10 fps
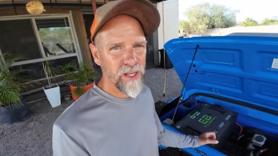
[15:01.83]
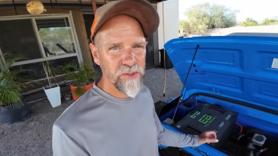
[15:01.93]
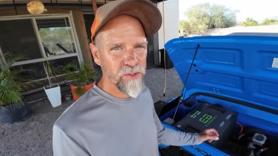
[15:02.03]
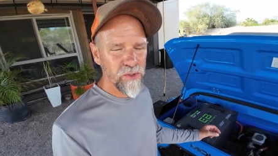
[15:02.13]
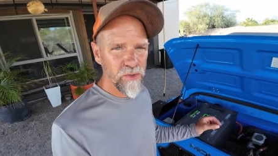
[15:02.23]
as
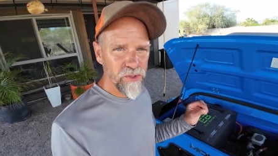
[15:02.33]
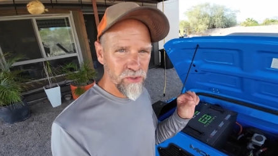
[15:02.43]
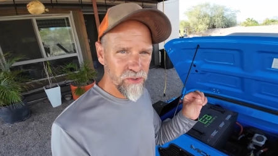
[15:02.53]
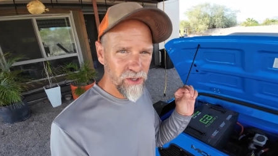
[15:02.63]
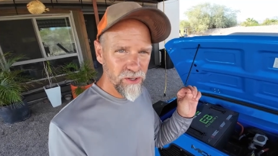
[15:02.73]
soon as
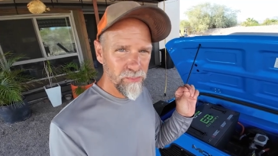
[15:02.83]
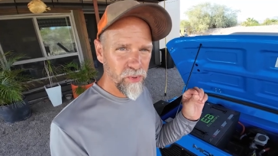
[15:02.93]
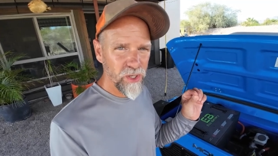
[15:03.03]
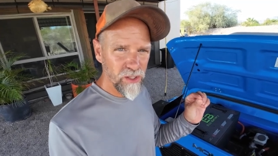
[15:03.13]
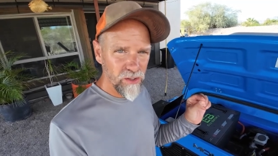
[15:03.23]
you started
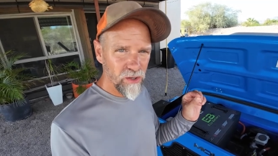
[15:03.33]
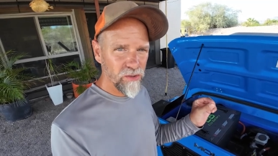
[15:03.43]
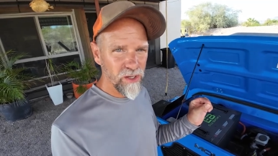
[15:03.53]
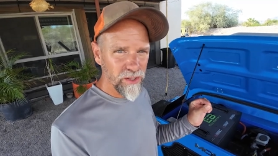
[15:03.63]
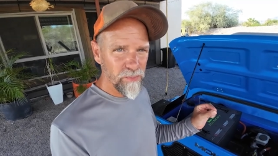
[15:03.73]
putting a
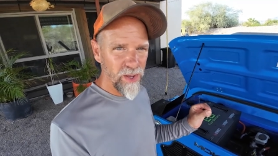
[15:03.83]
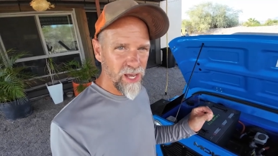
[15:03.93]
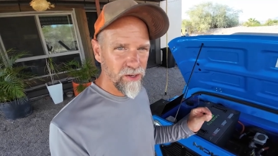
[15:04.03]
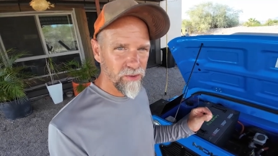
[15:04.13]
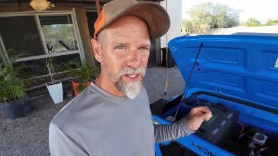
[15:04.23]
load on the
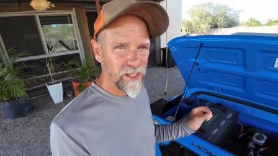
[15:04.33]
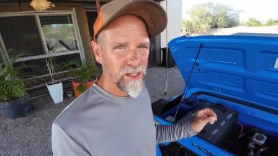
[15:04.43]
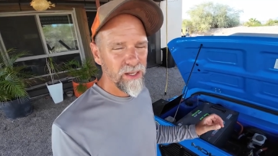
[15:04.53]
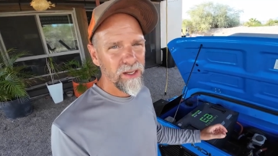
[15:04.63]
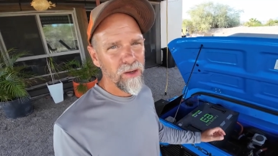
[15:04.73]
battery,
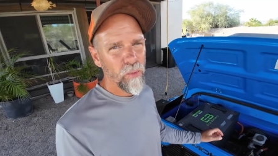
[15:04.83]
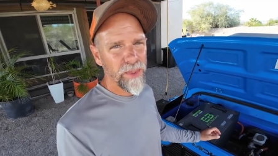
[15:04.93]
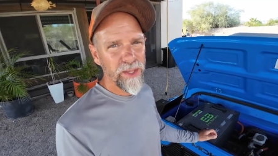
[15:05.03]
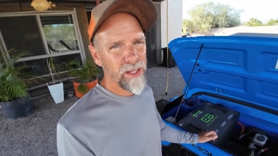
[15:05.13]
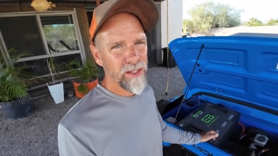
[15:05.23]

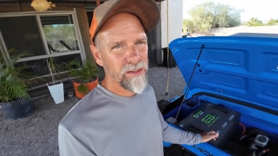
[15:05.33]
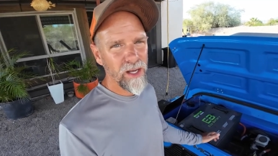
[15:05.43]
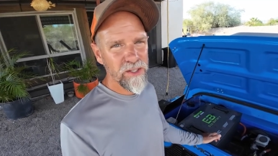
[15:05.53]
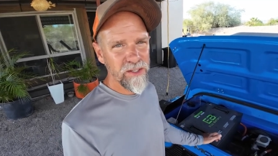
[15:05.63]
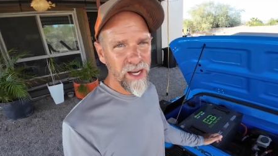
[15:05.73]
within
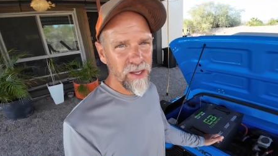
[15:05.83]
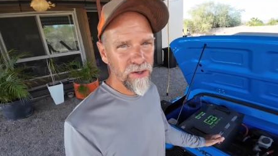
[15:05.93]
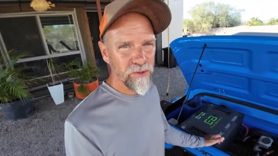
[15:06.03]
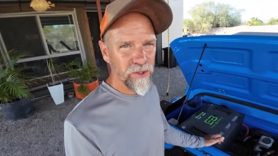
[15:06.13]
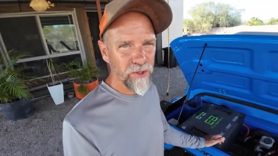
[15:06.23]
a second
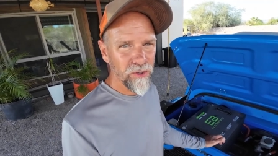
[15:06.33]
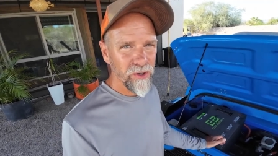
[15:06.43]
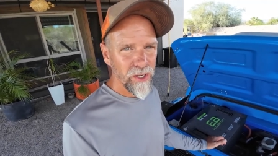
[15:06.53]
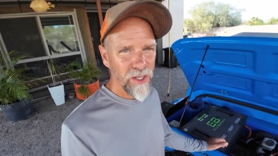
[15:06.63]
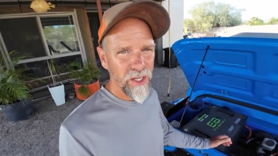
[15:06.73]
or two,
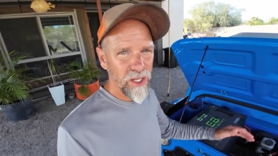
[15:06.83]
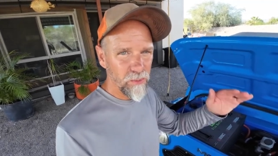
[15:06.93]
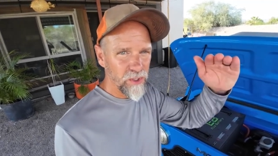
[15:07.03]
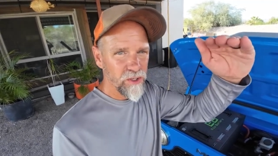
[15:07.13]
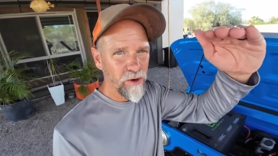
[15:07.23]
it
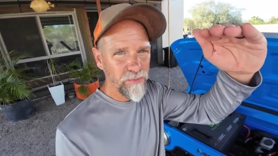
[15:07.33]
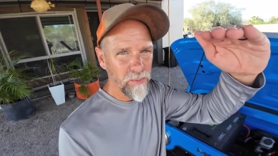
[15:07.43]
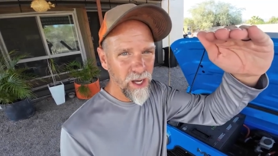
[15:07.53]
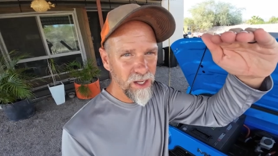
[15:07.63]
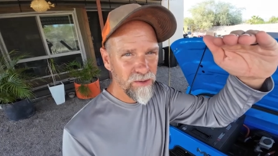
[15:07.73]
would go
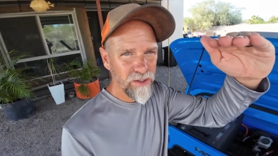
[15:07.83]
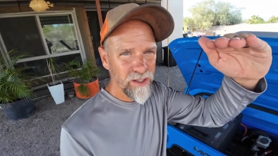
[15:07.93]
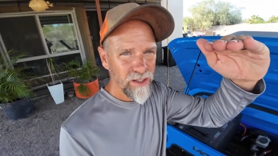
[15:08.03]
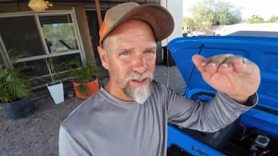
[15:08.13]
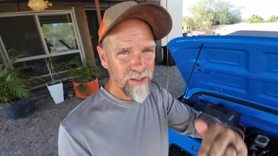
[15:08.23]
from
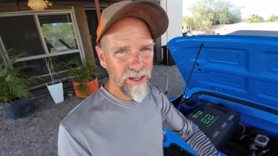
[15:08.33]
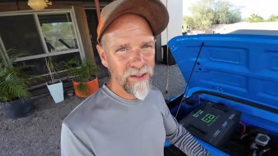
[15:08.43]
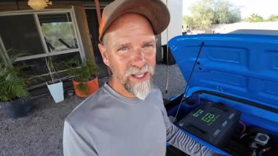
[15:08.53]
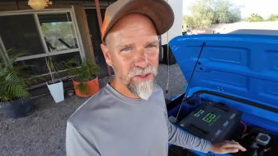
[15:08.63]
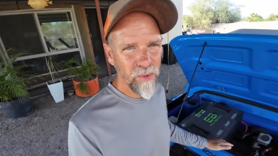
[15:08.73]
100 down
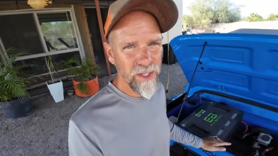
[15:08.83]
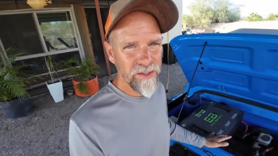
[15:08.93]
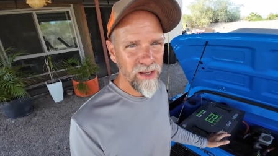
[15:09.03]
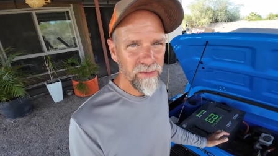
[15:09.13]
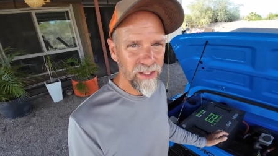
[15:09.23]
to like
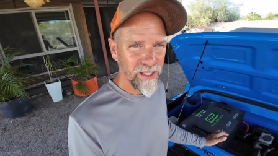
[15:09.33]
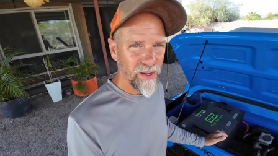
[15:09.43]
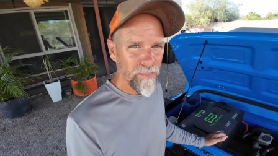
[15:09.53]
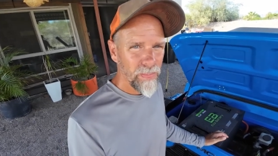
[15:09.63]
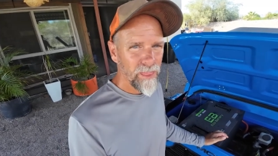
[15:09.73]
27.
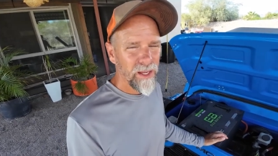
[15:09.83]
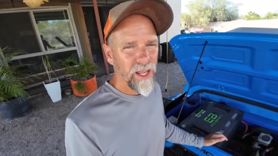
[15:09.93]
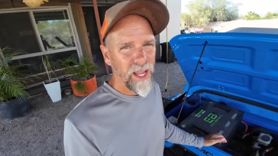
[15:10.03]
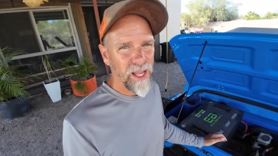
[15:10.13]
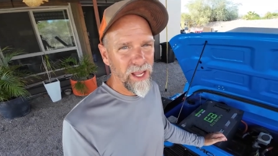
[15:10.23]

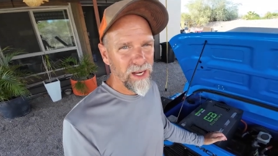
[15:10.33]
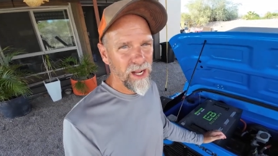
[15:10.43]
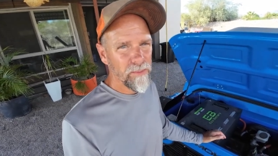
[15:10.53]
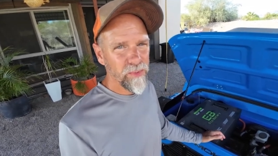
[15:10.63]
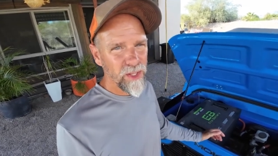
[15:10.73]
And
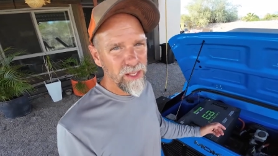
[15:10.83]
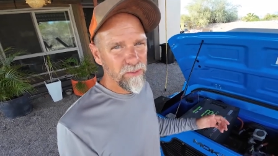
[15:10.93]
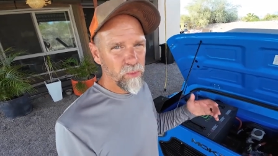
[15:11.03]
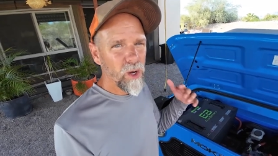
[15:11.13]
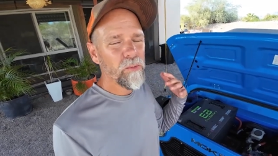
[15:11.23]
I
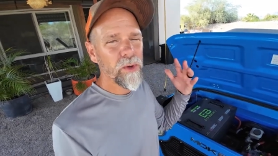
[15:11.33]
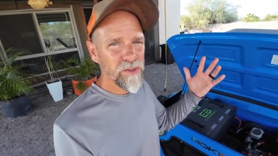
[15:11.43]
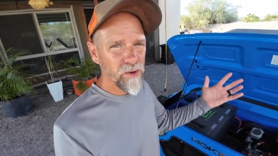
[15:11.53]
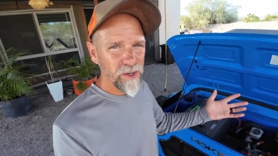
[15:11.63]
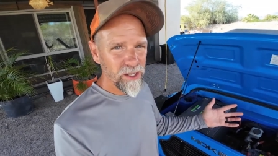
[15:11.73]
believe what was
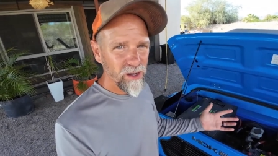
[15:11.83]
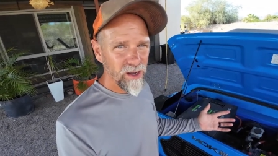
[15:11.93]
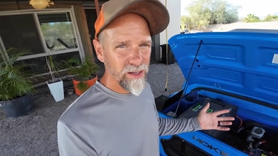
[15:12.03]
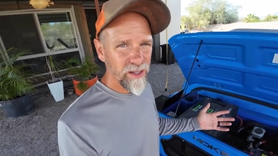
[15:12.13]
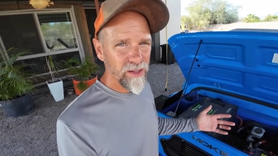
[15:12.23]
going
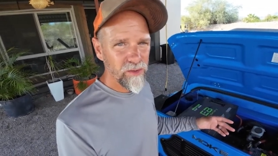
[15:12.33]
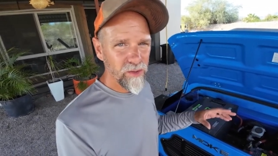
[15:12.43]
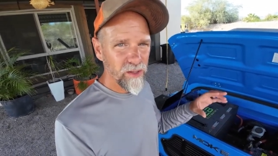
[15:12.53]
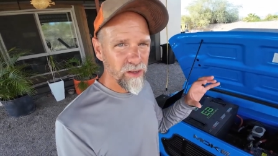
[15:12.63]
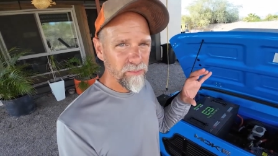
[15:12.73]
on is
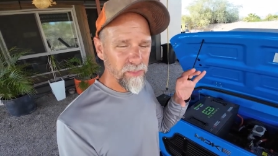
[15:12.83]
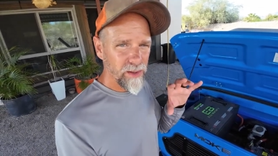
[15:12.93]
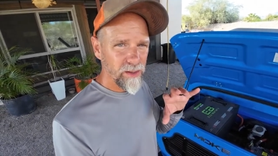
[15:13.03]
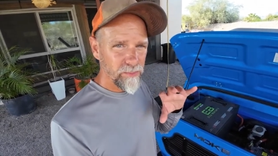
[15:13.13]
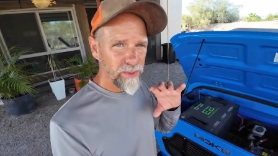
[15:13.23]
the
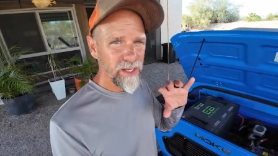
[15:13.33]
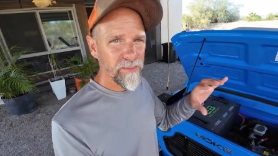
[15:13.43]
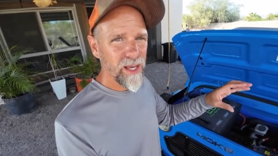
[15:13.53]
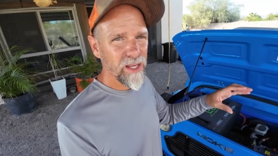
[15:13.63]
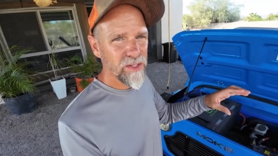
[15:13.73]

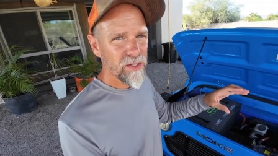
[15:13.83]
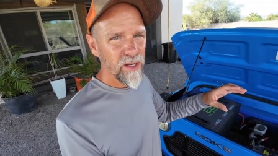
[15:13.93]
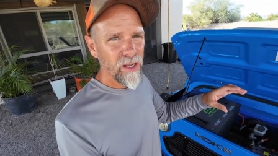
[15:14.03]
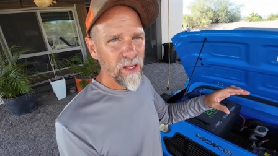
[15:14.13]
BMS